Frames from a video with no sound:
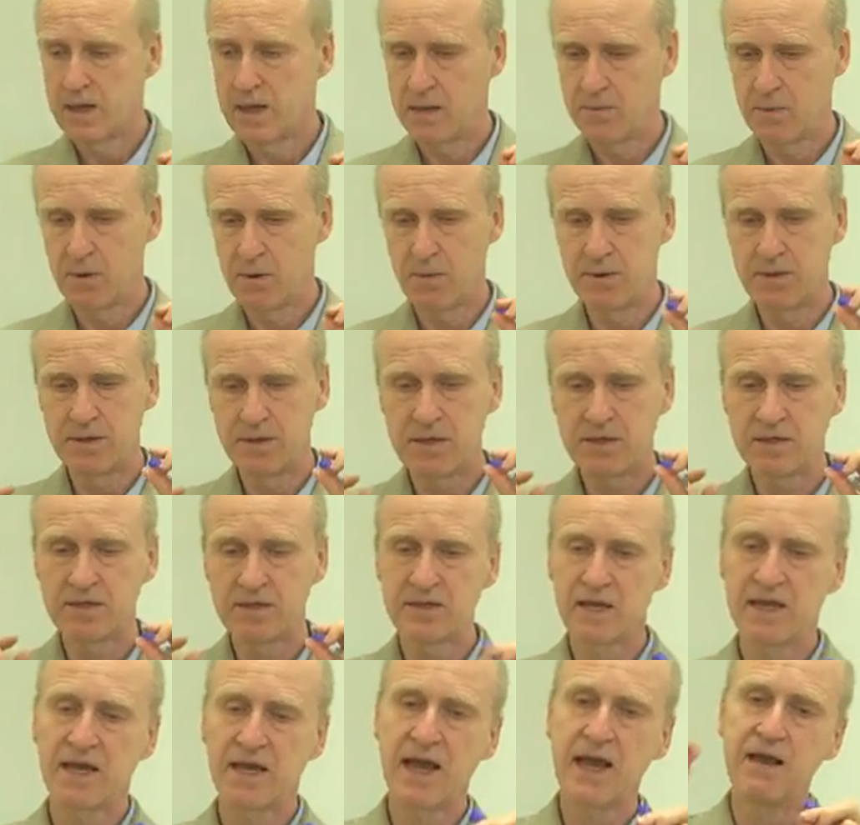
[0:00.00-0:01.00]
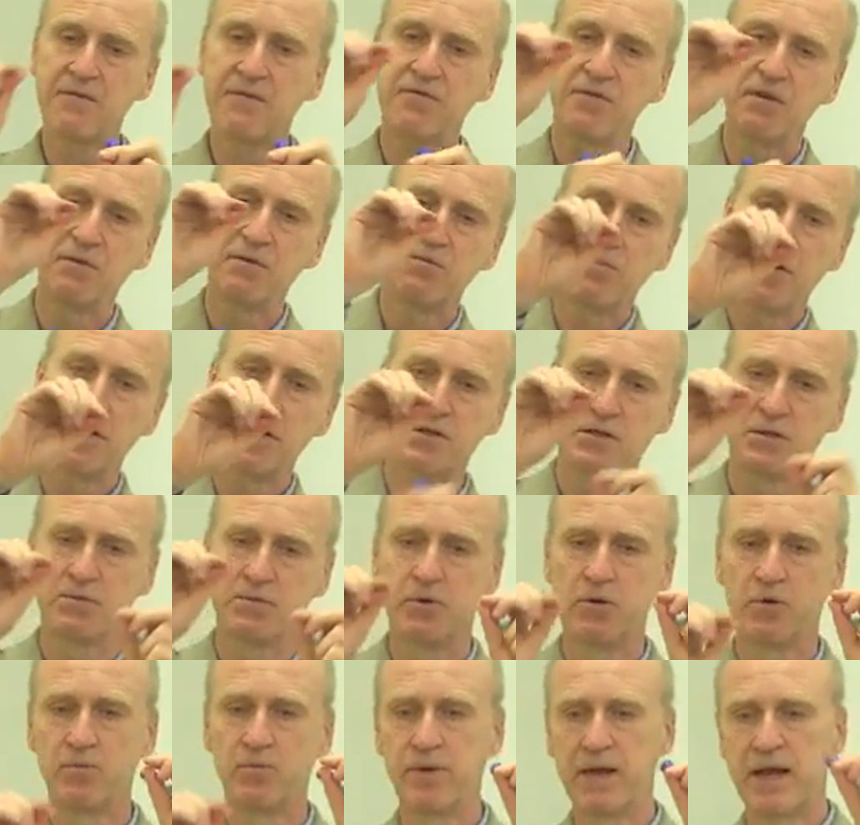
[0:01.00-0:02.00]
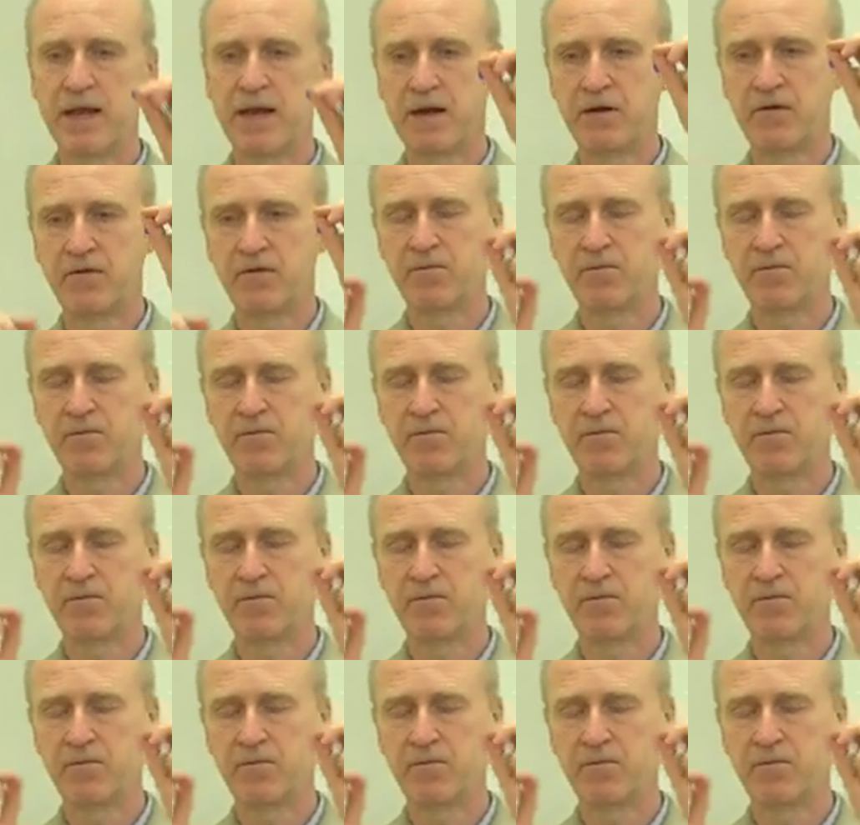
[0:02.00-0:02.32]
But we need to take every possible pair